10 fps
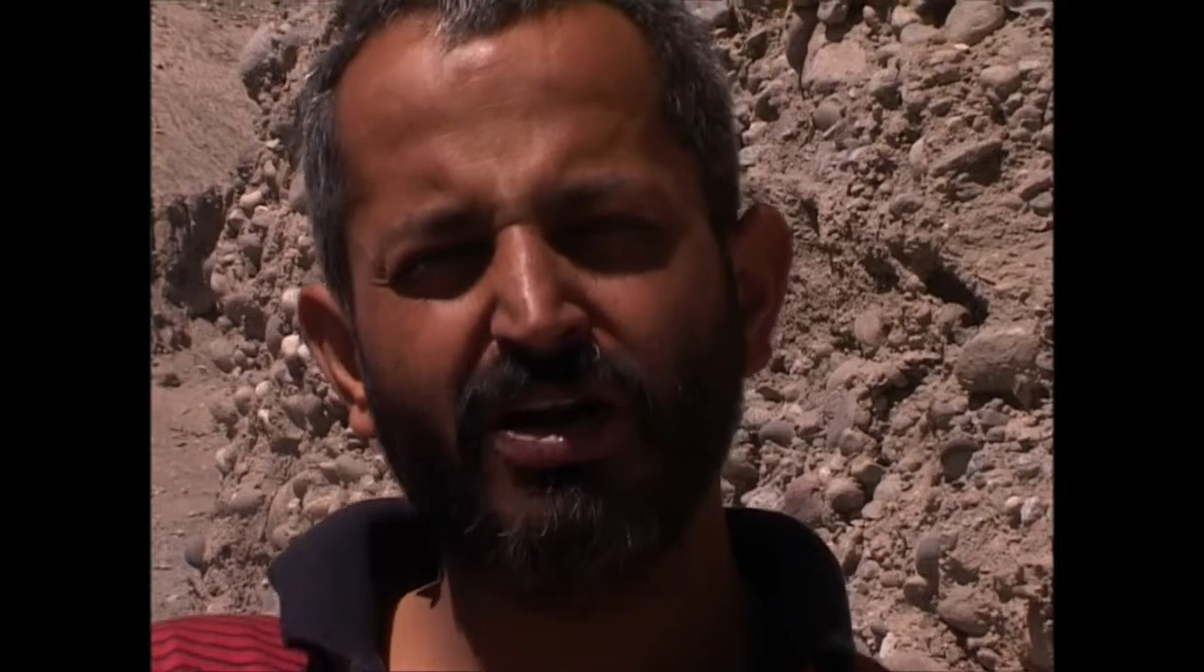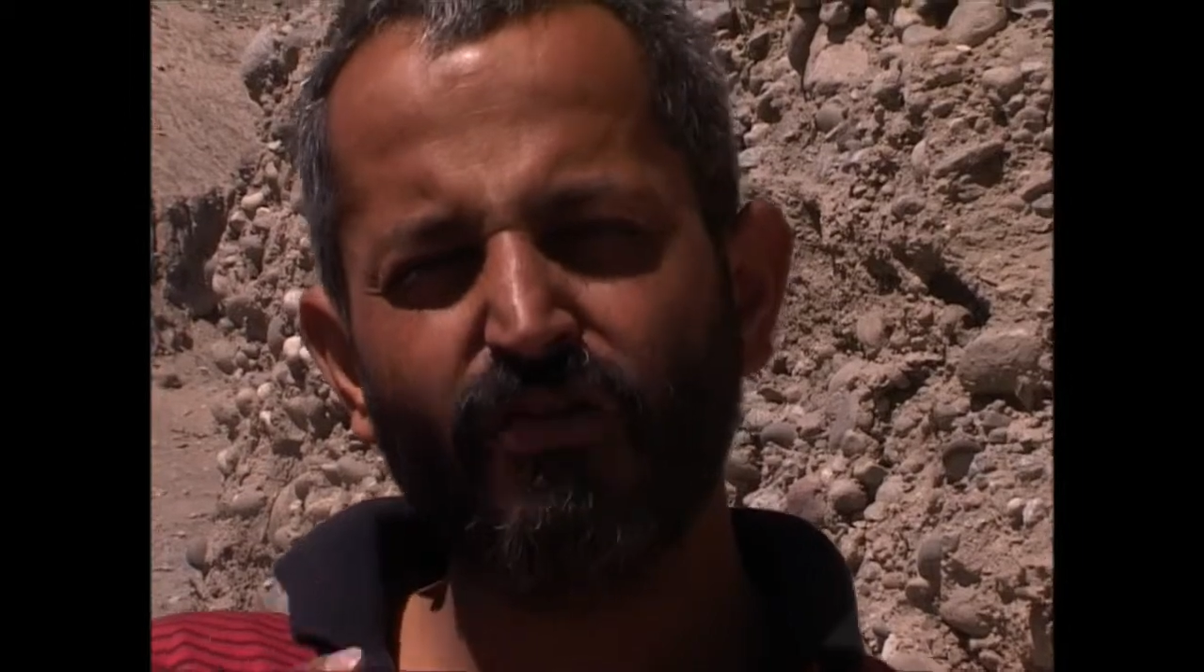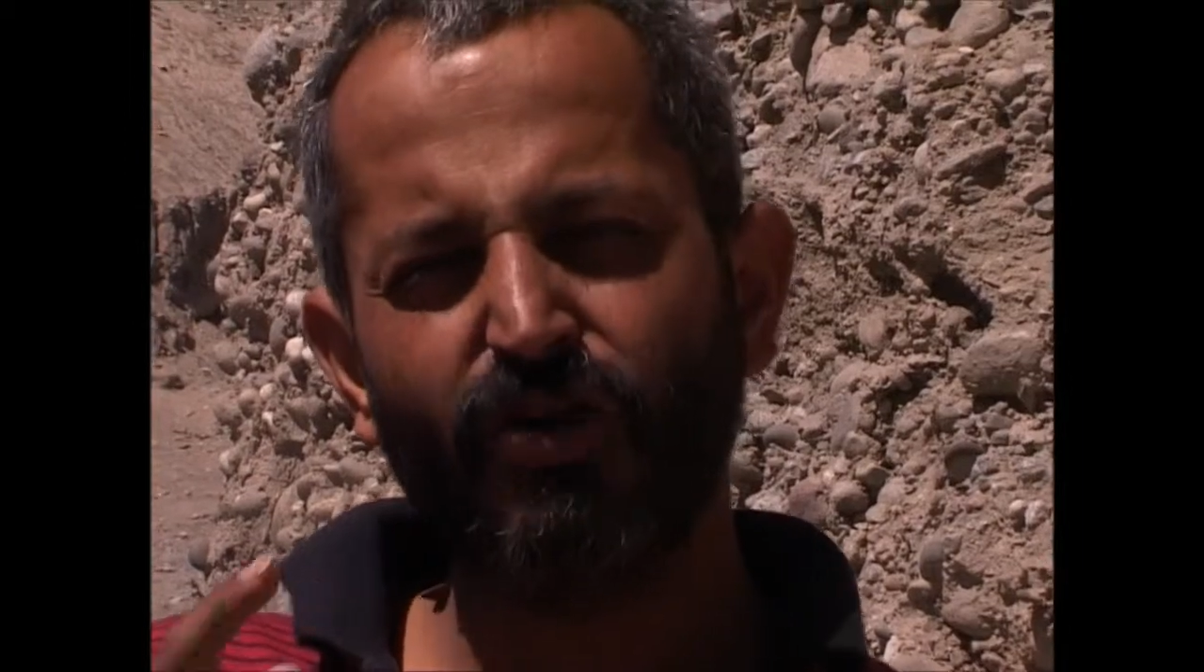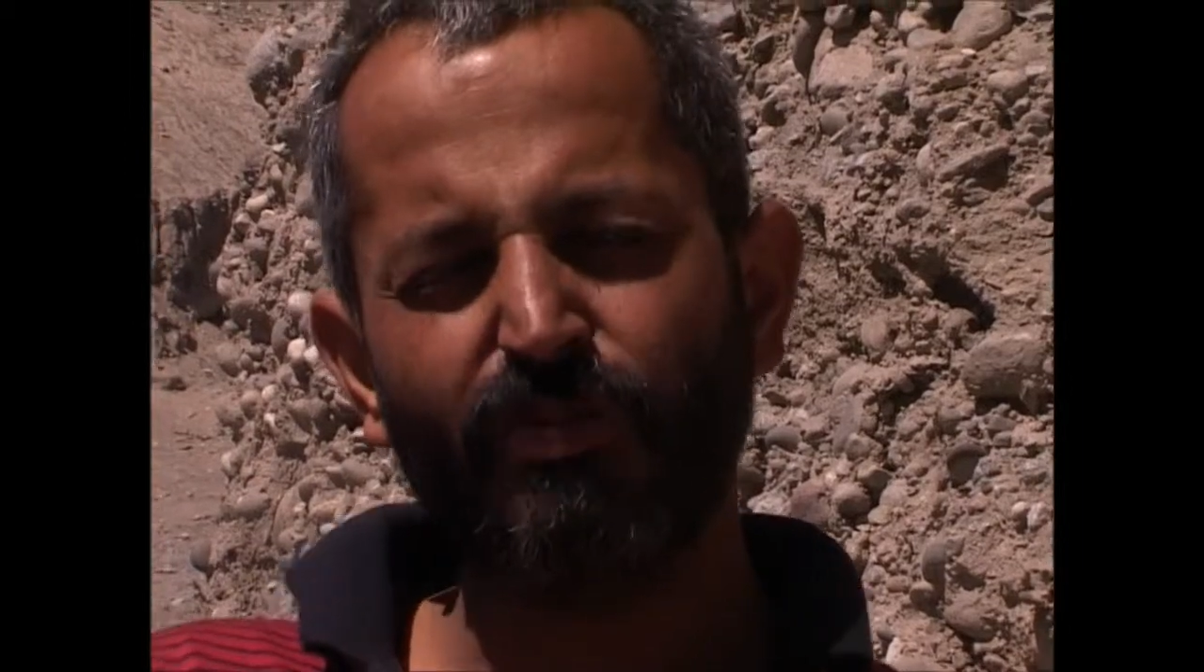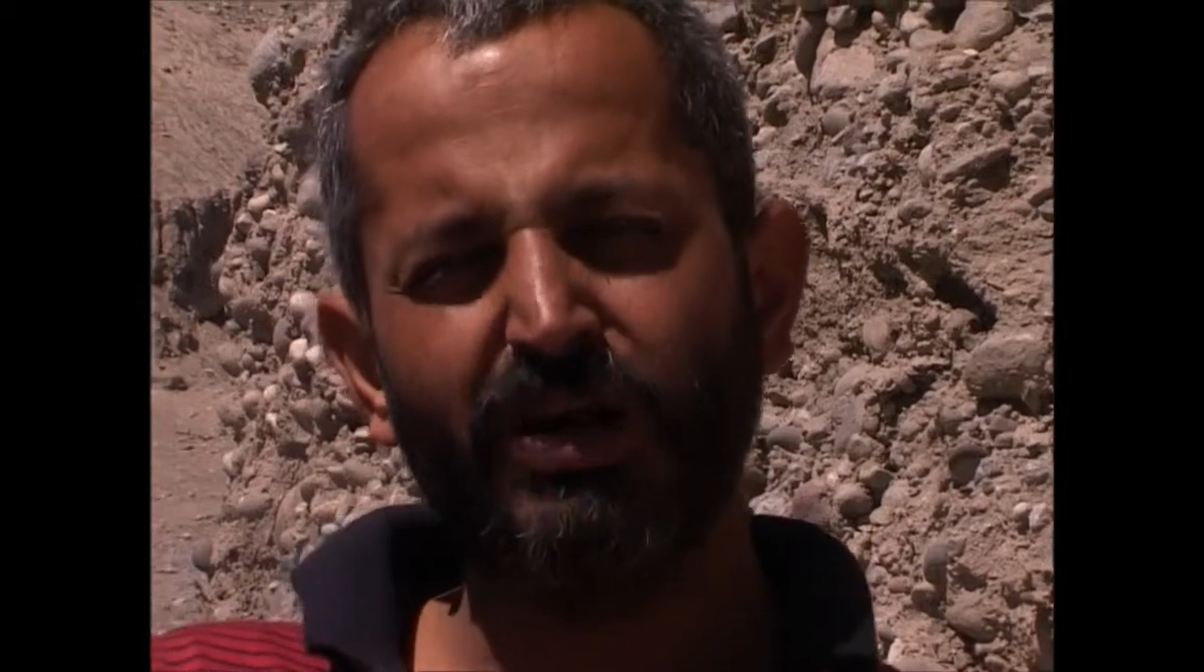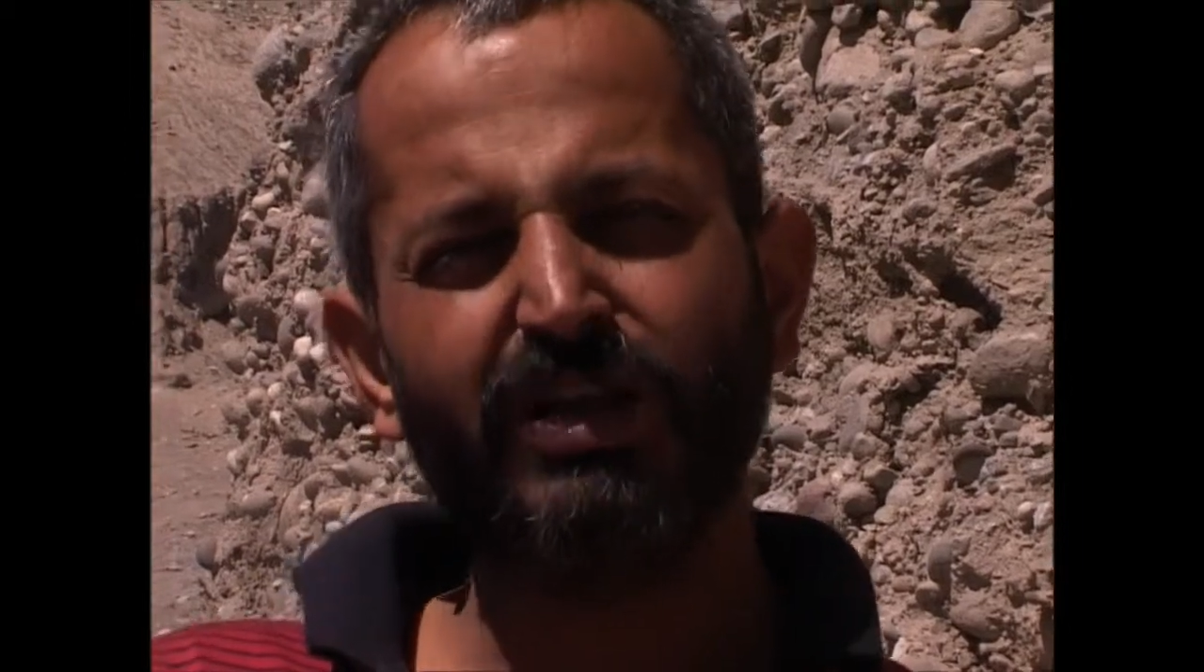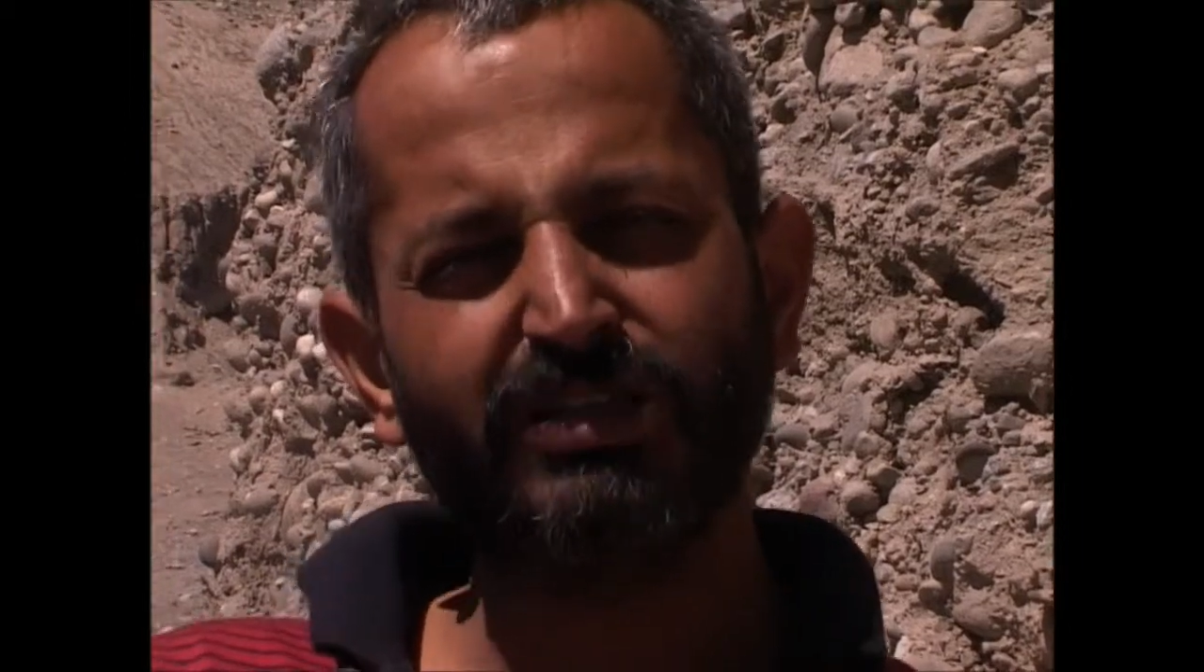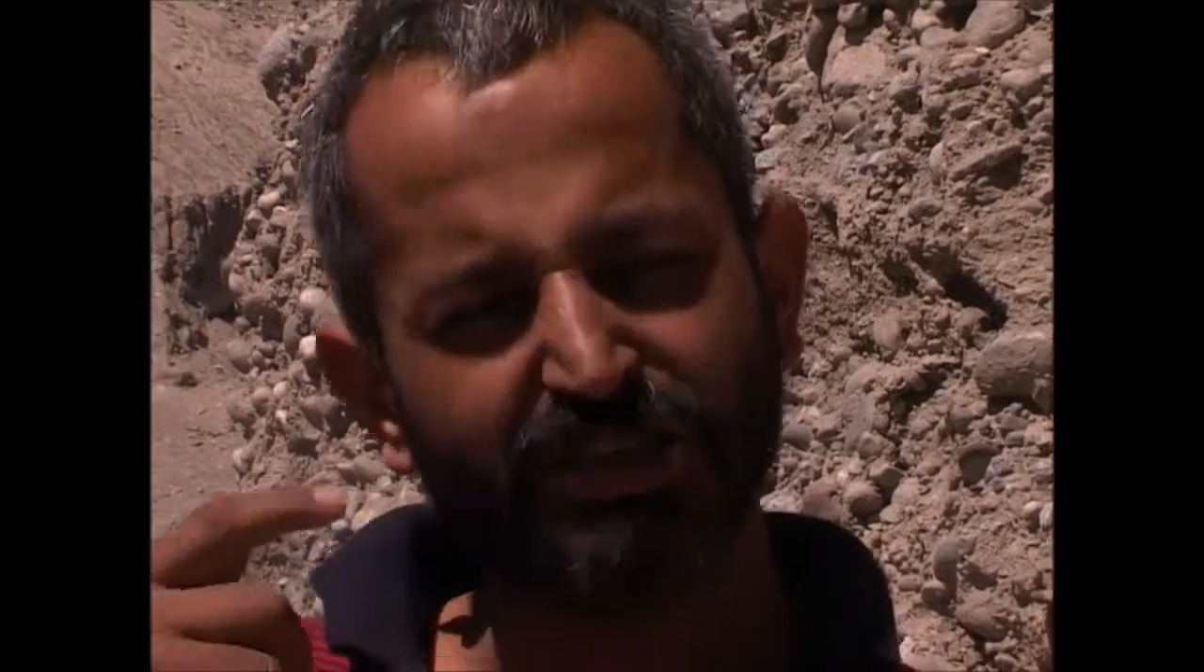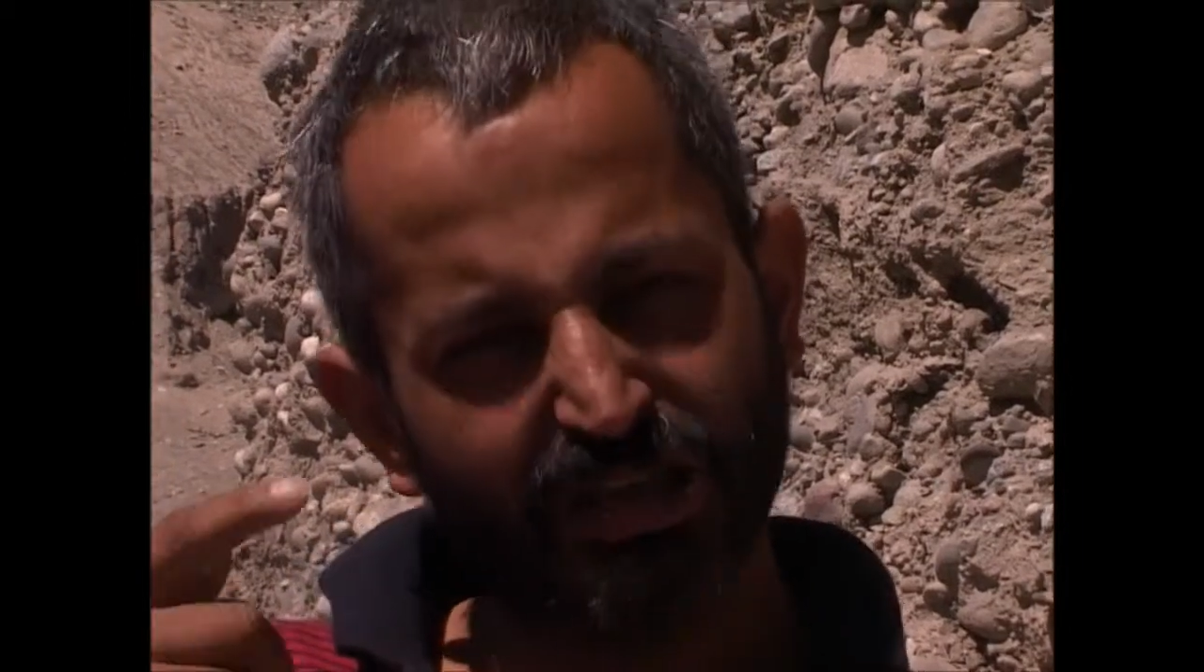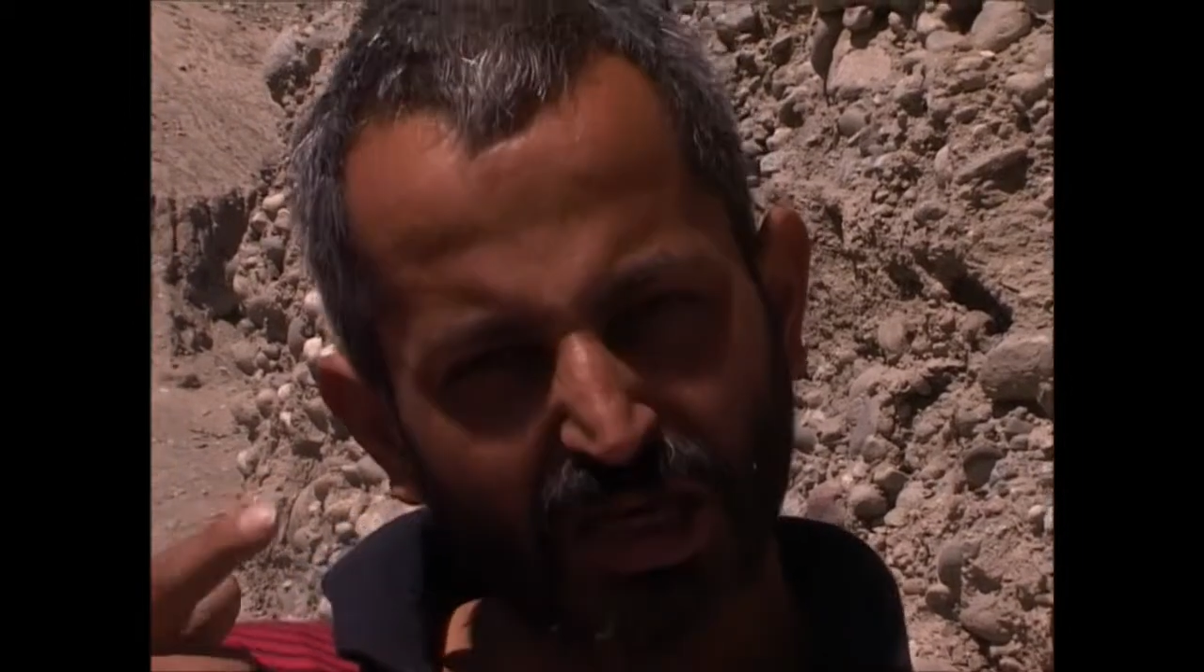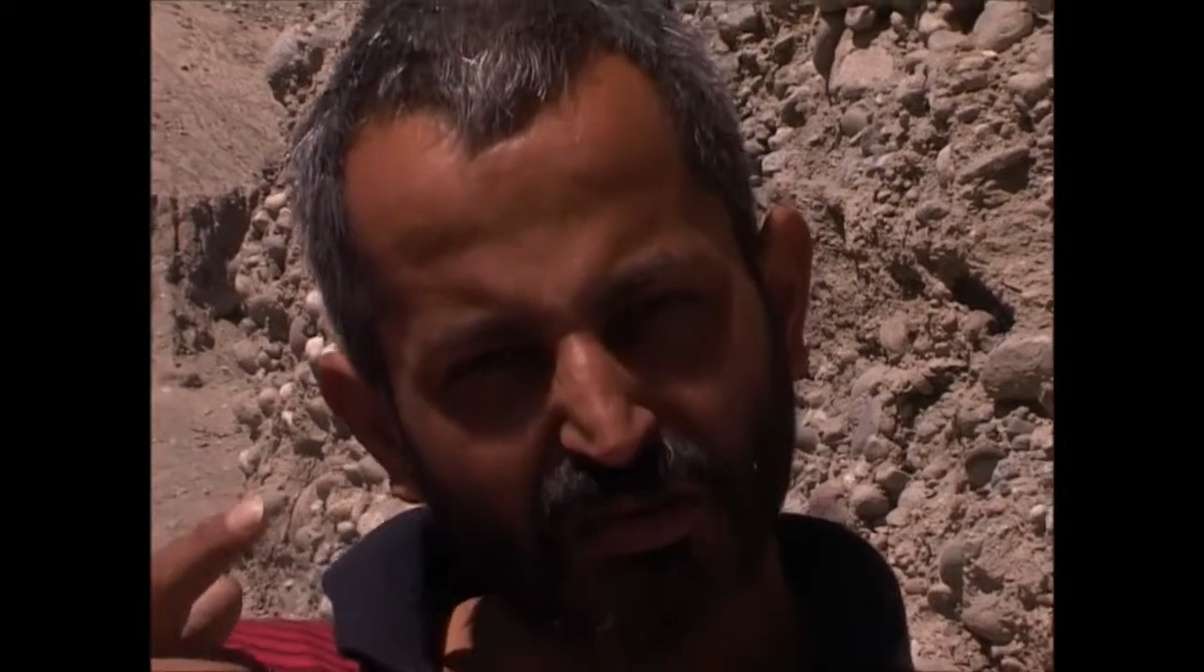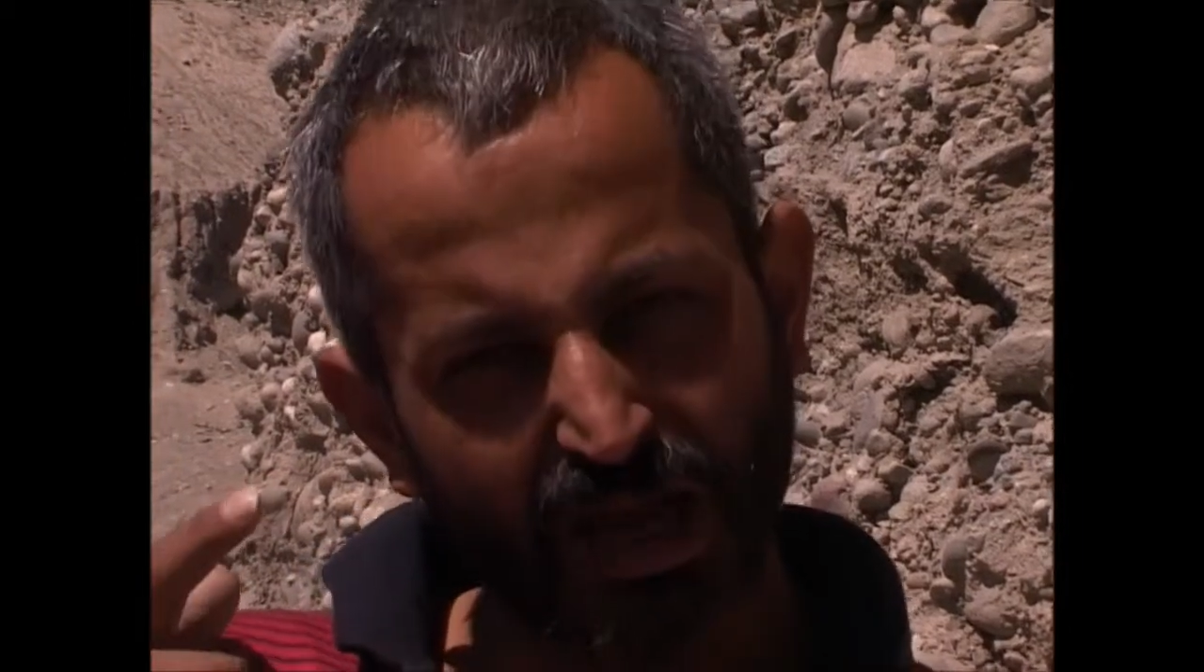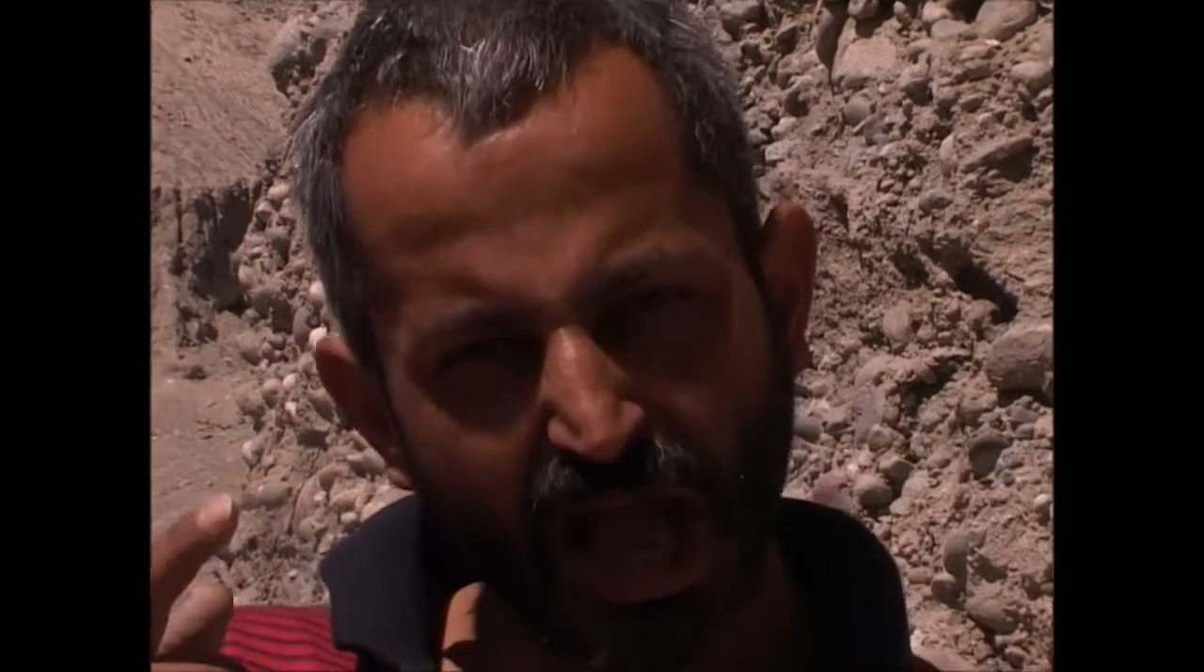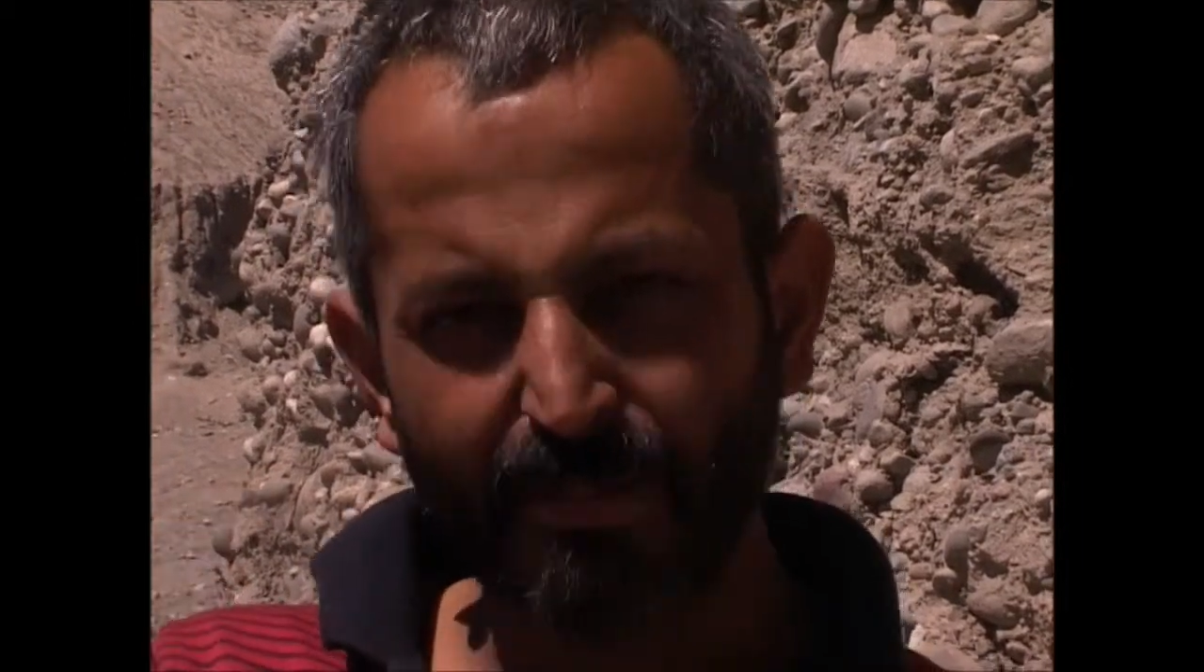for building sustainable